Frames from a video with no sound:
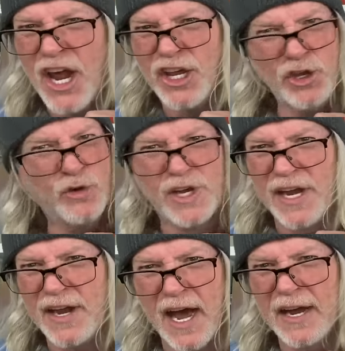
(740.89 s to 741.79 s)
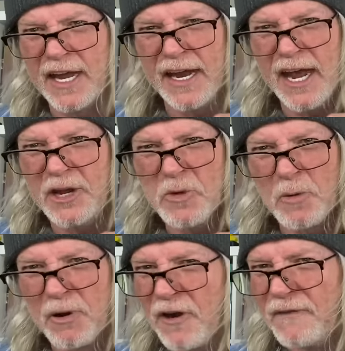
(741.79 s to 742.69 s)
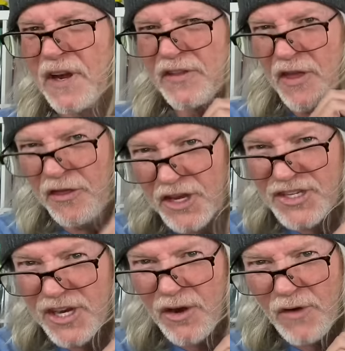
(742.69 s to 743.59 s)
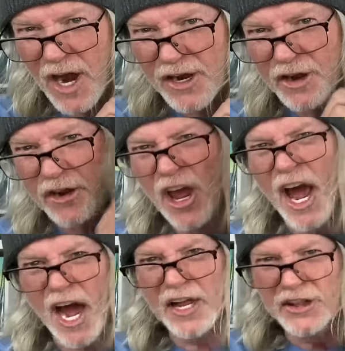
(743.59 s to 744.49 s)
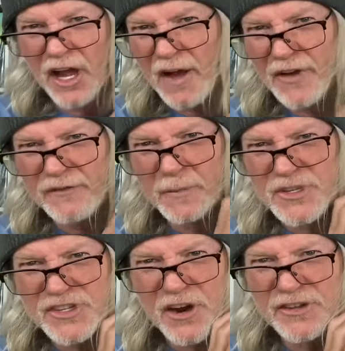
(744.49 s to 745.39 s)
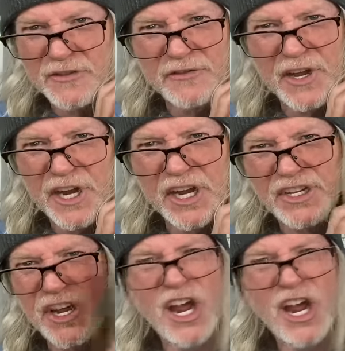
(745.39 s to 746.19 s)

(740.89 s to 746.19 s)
You cannot get any more perfect than this here record. I love it from start to finish.